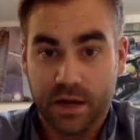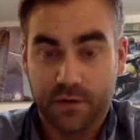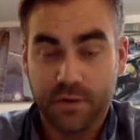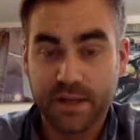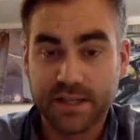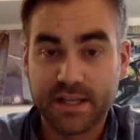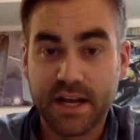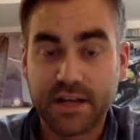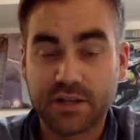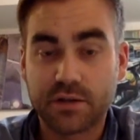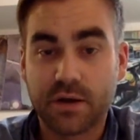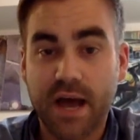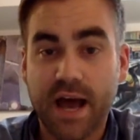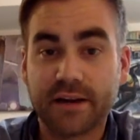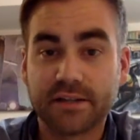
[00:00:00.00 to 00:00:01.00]
residential
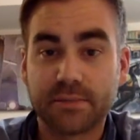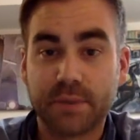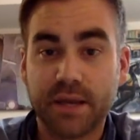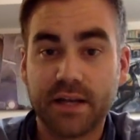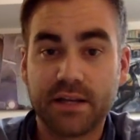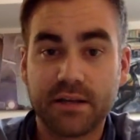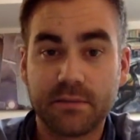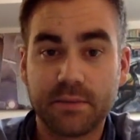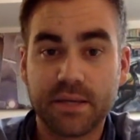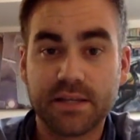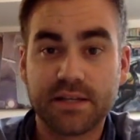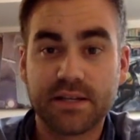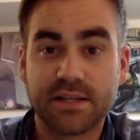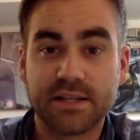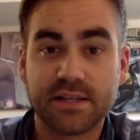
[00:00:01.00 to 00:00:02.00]
house painting
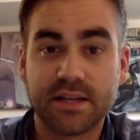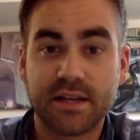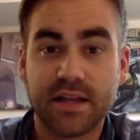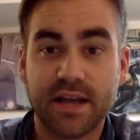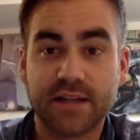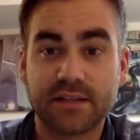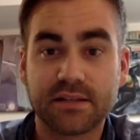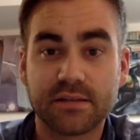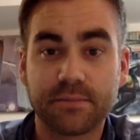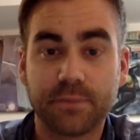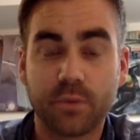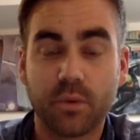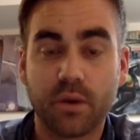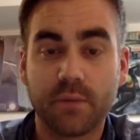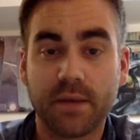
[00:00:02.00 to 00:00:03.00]
business, and that's
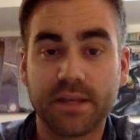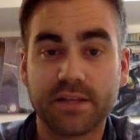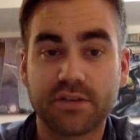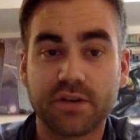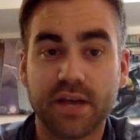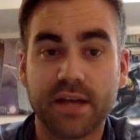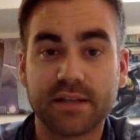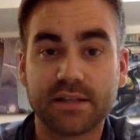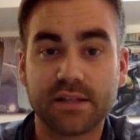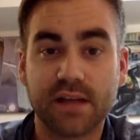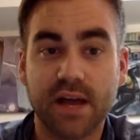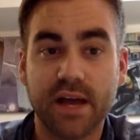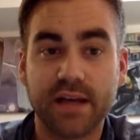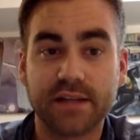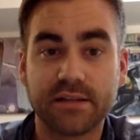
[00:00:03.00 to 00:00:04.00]
where my strength
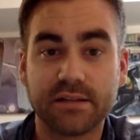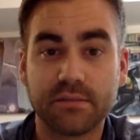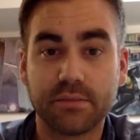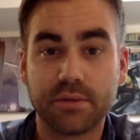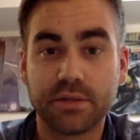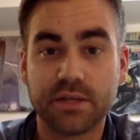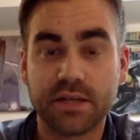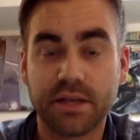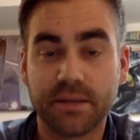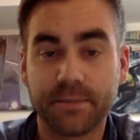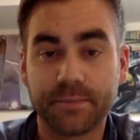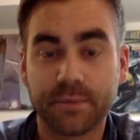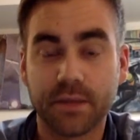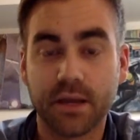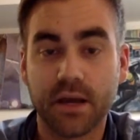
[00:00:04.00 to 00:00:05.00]
lies in pushing
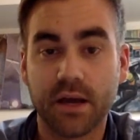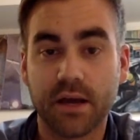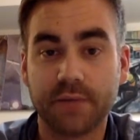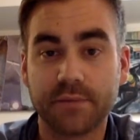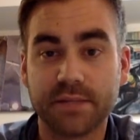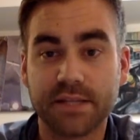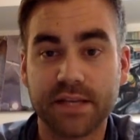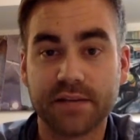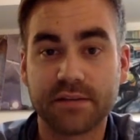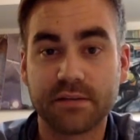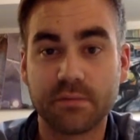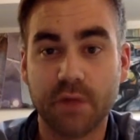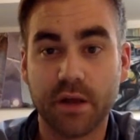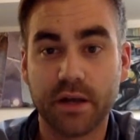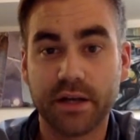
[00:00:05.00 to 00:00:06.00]
sales and
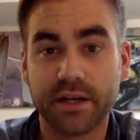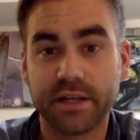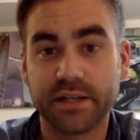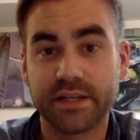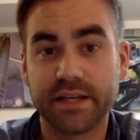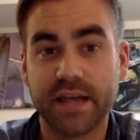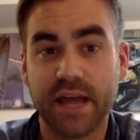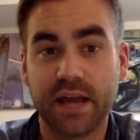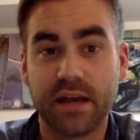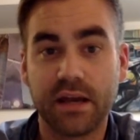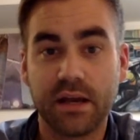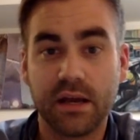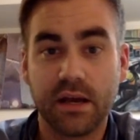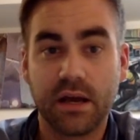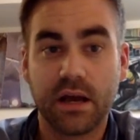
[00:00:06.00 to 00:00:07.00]
marketing to get
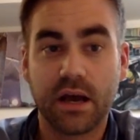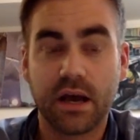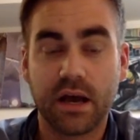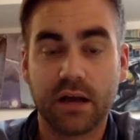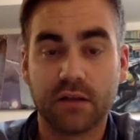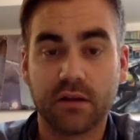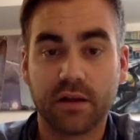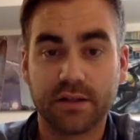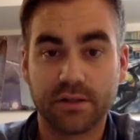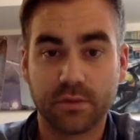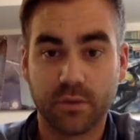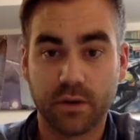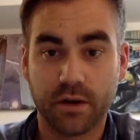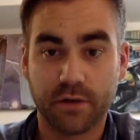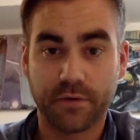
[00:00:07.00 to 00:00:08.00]
lots of
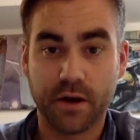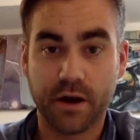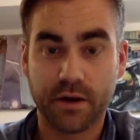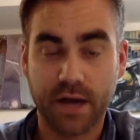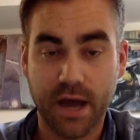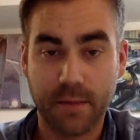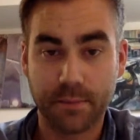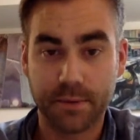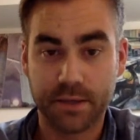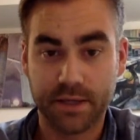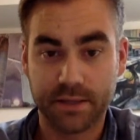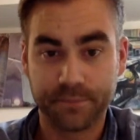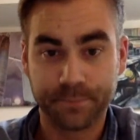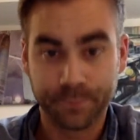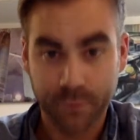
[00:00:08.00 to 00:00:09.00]
work for our
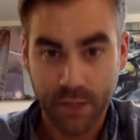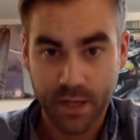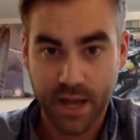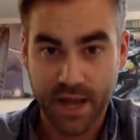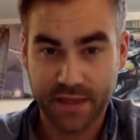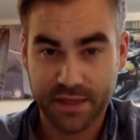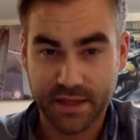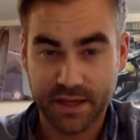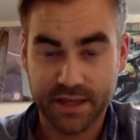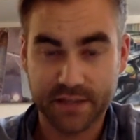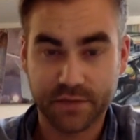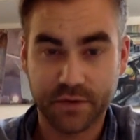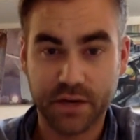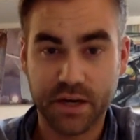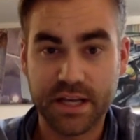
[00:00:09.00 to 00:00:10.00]
company. I think
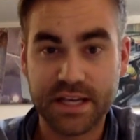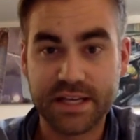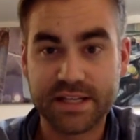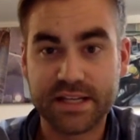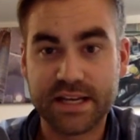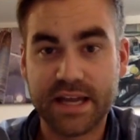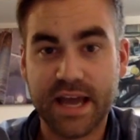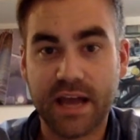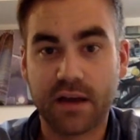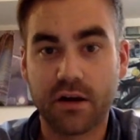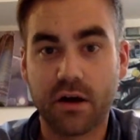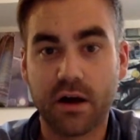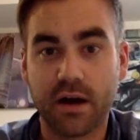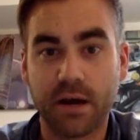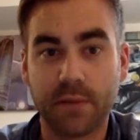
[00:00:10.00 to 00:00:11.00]
it's very easy to get
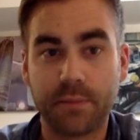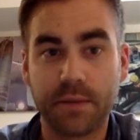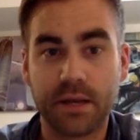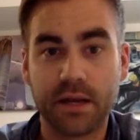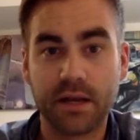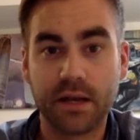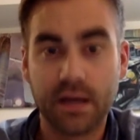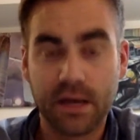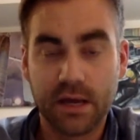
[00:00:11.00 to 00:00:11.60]
caught up in